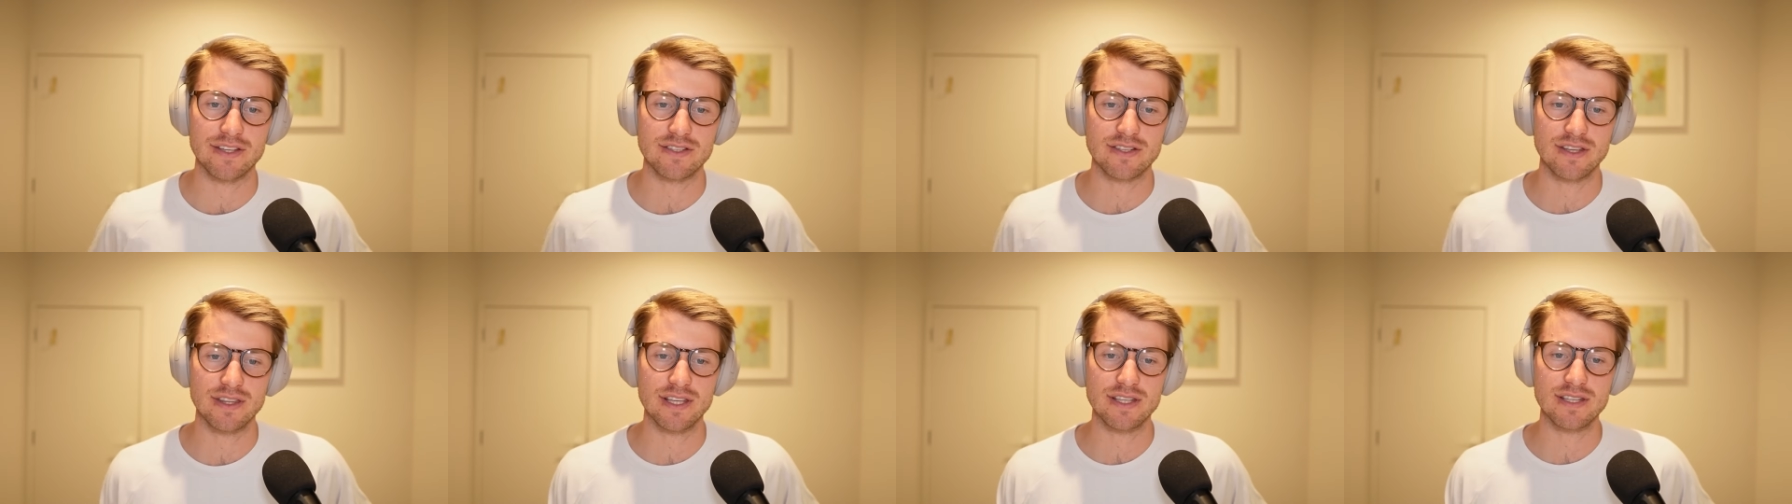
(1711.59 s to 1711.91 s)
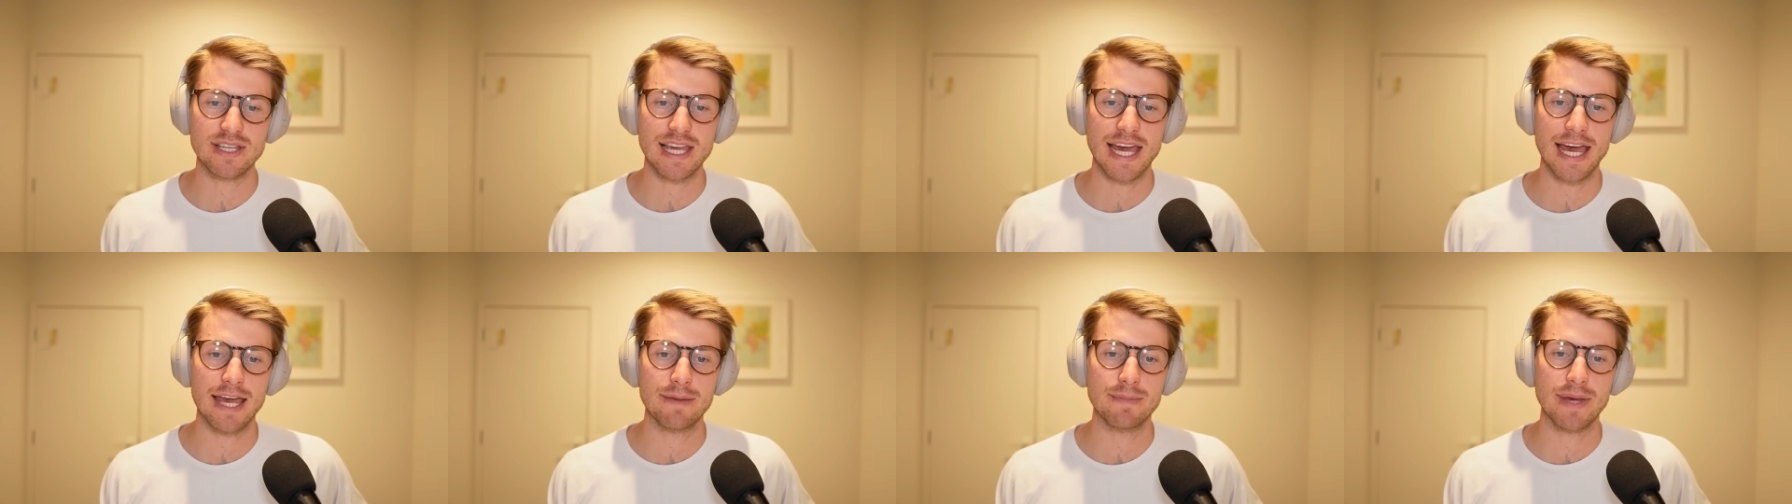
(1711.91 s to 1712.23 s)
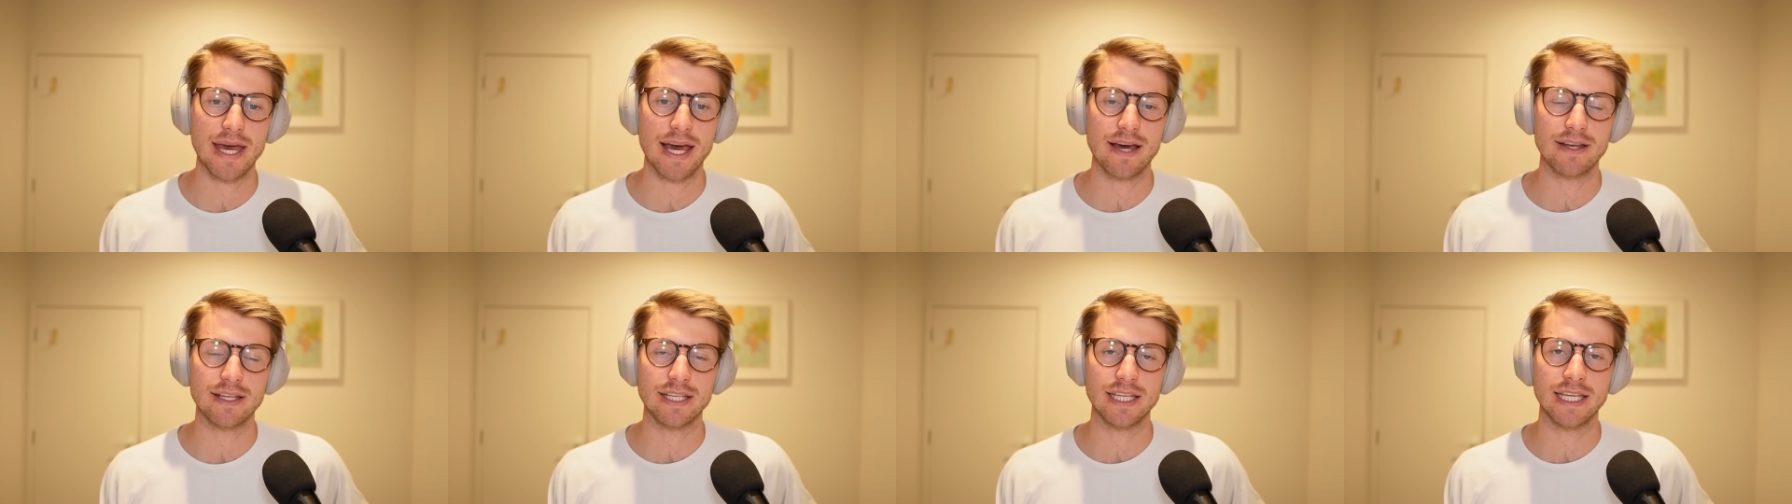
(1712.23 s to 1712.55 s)
So this came
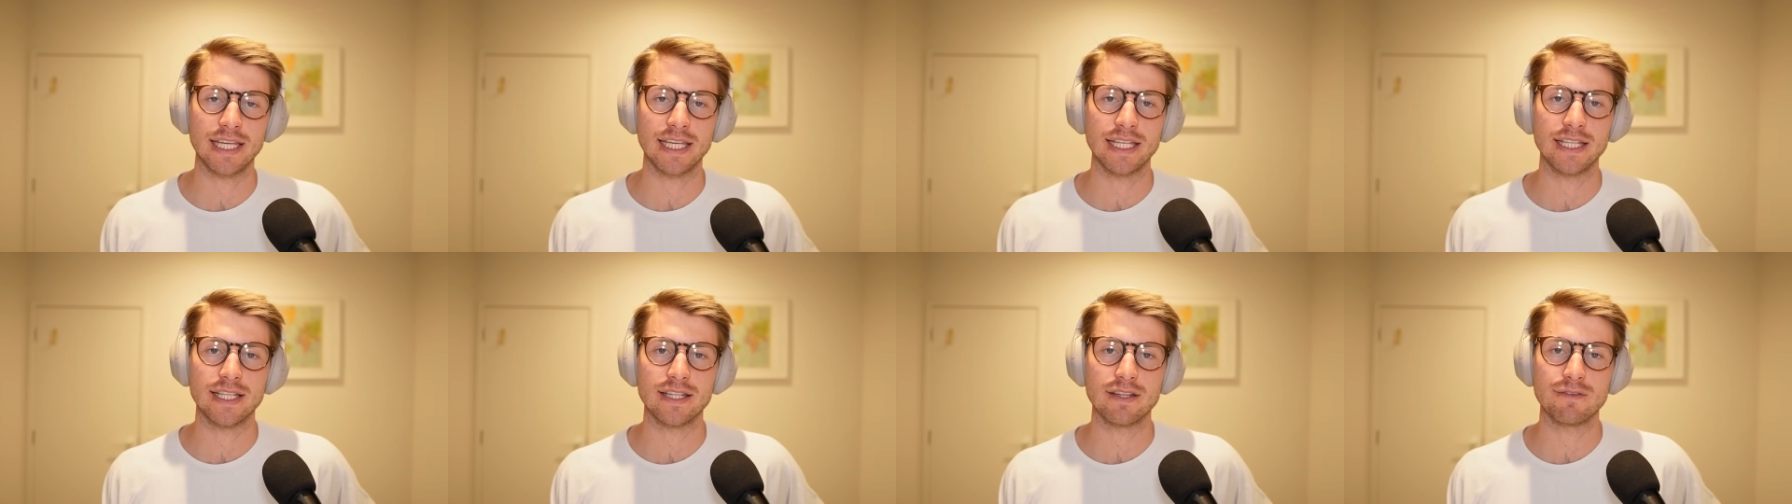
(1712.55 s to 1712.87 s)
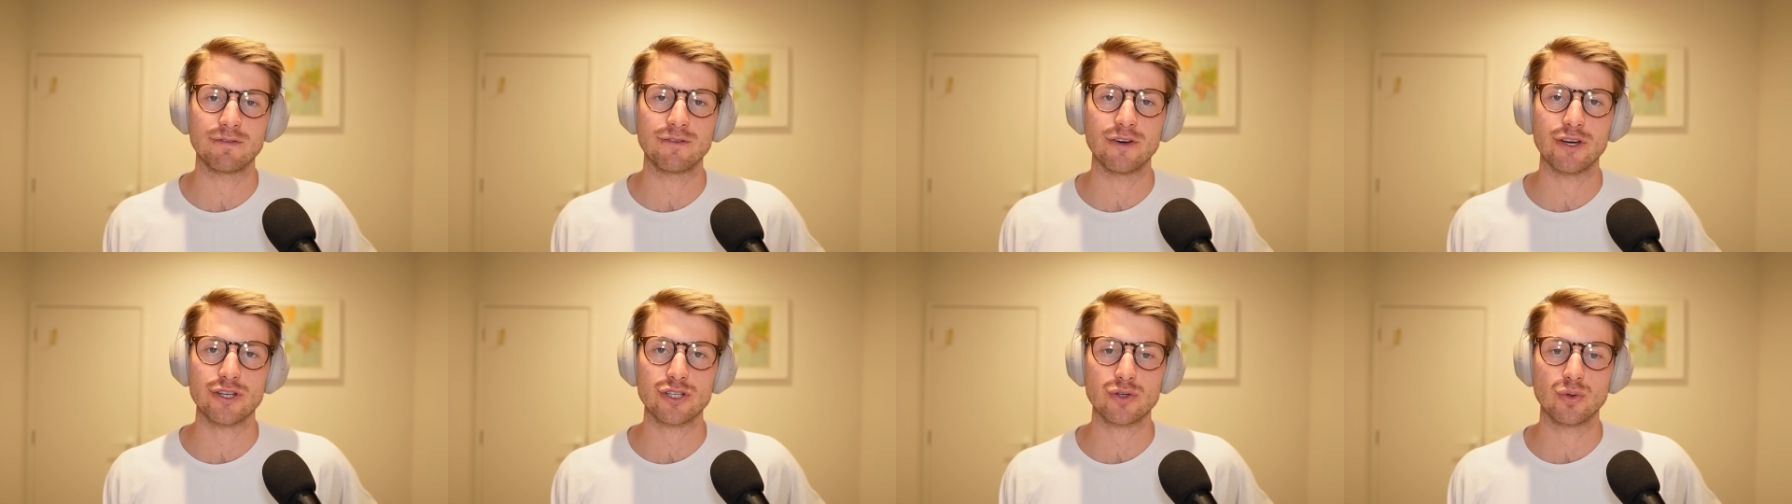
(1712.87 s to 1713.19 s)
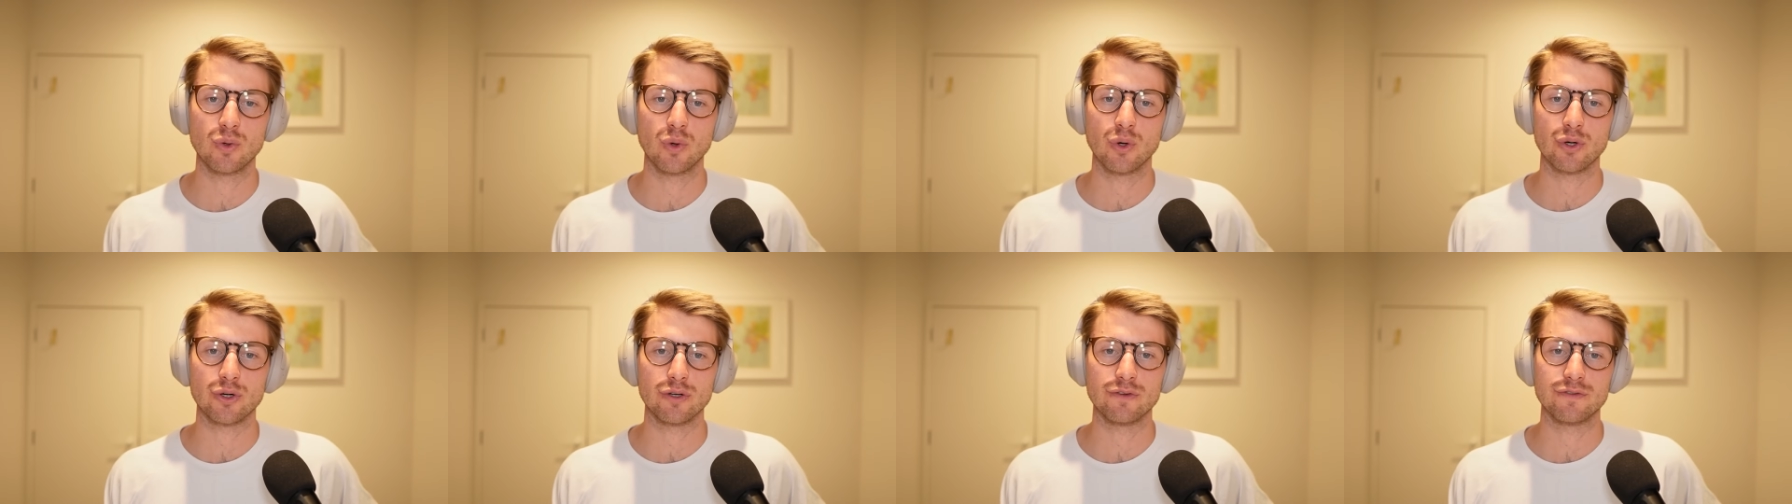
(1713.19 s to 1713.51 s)
out in the first
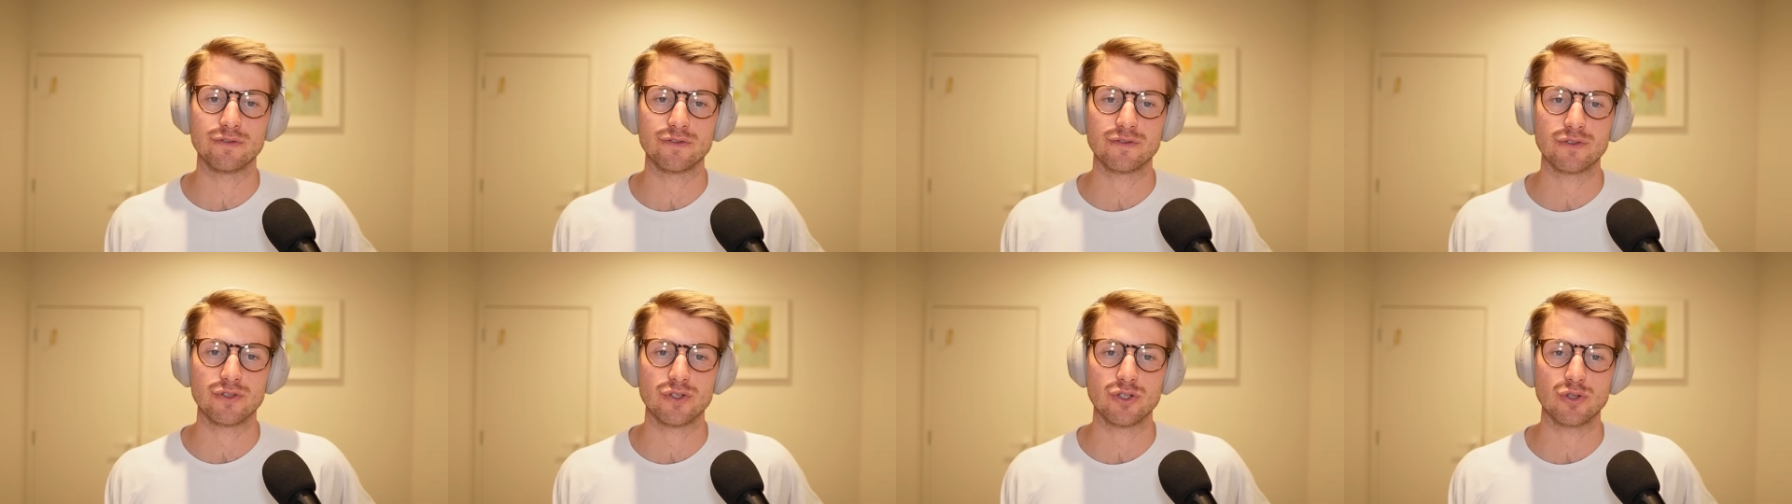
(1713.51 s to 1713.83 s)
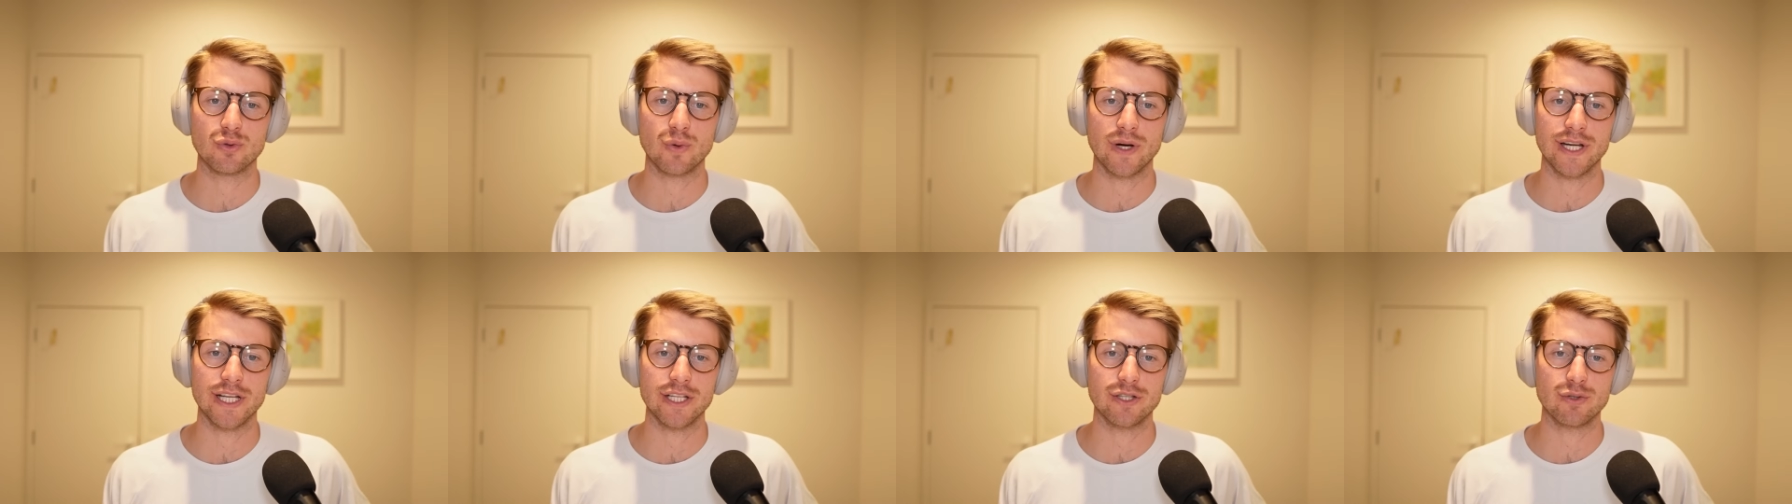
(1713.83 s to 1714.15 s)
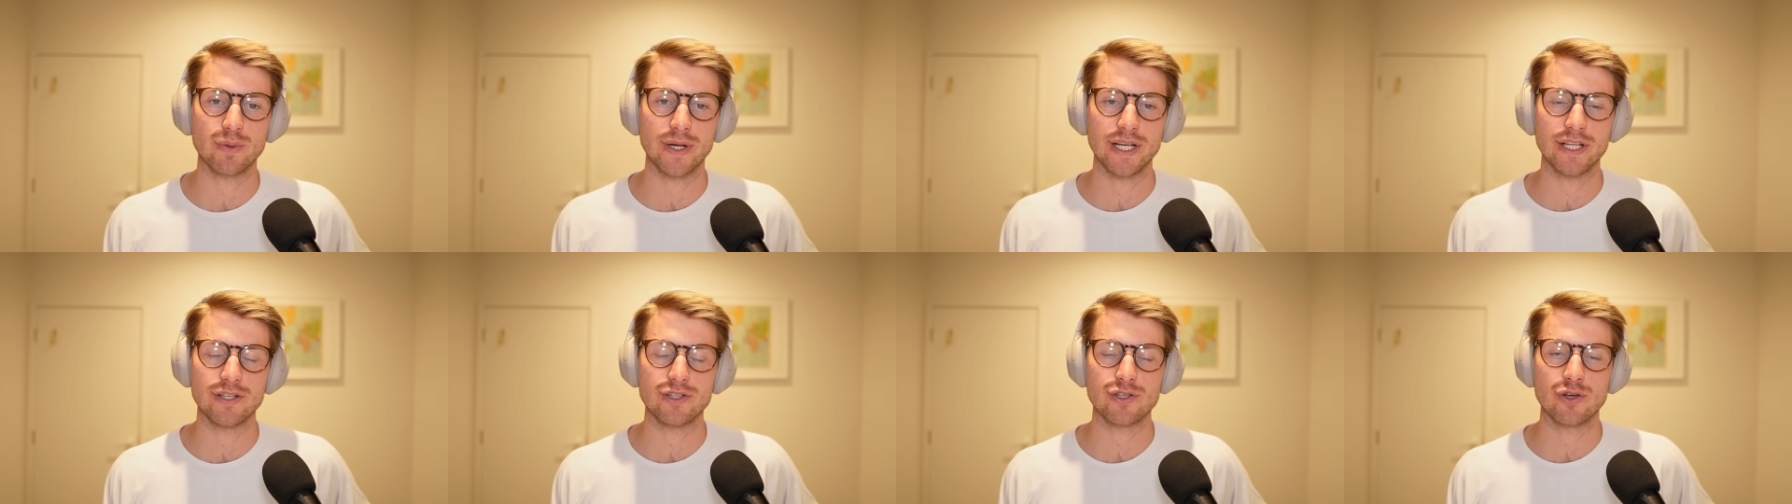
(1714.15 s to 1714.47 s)
quarter of
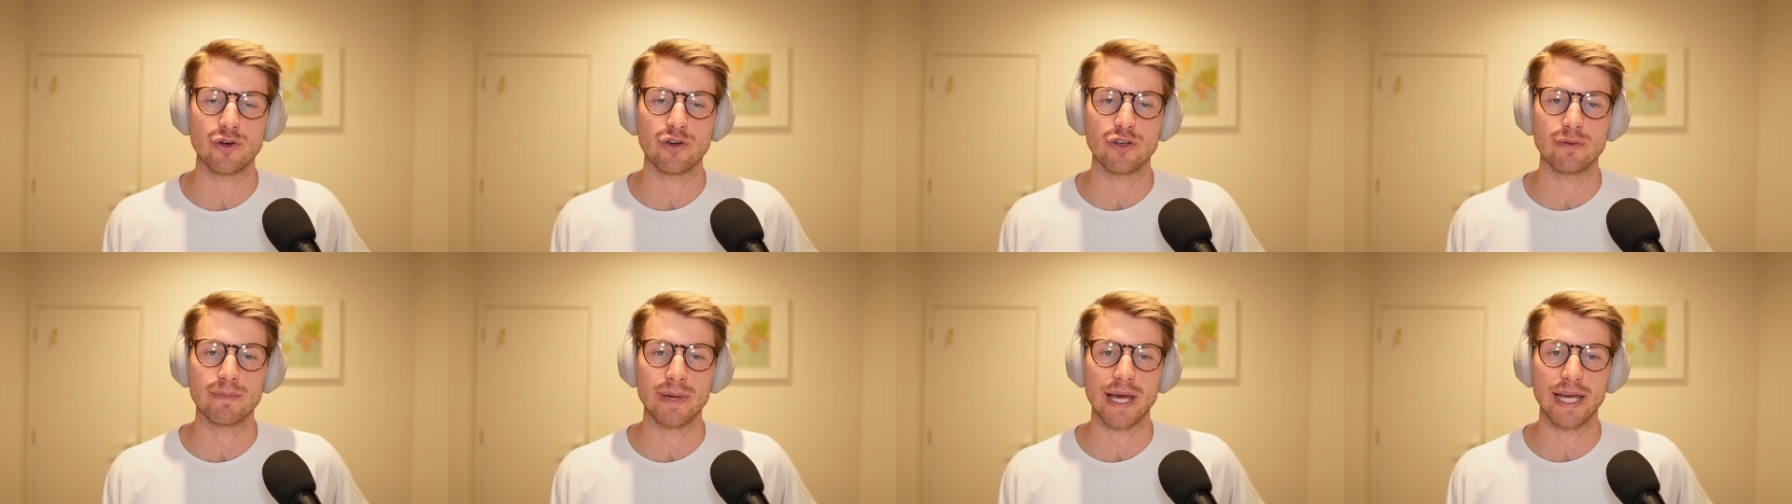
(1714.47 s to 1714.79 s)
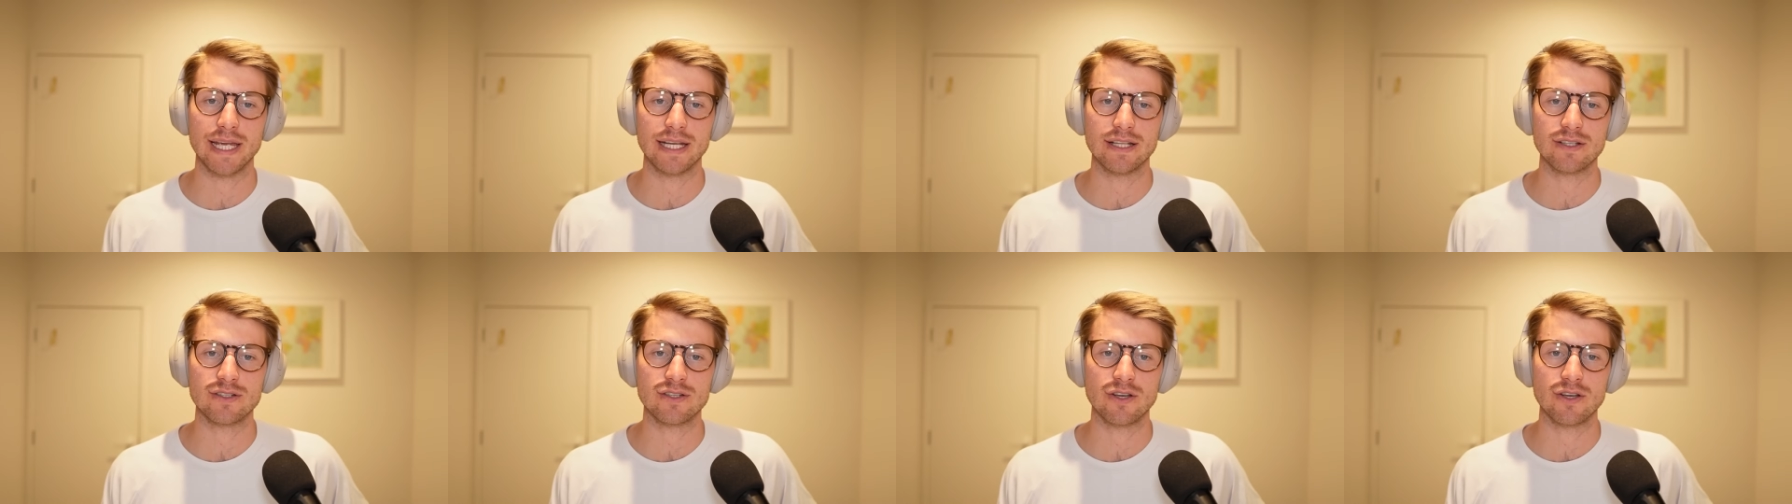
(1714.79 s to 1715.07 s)
2022, mate.